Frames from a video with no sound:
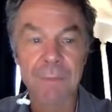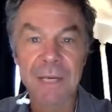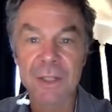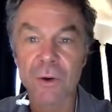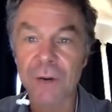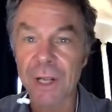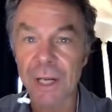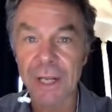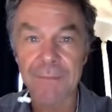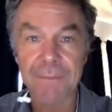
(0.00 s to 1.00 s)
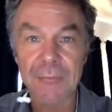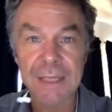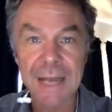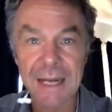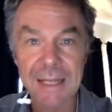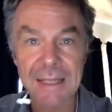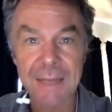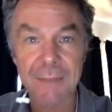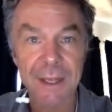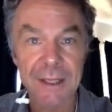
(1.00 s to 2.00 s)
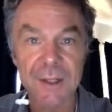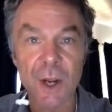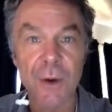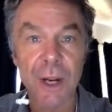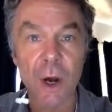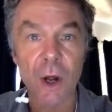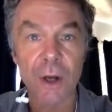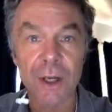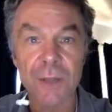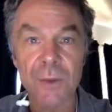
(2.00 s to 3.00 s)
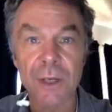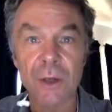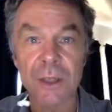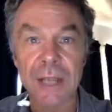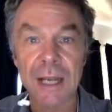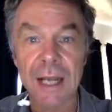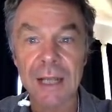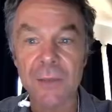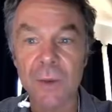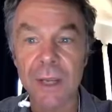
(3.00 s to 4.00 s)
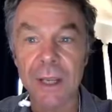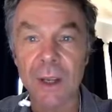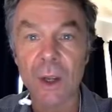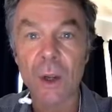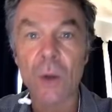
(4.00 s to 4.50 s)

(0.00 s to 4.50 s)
Pictorially, exactly the same thing is going on as we looked at last week.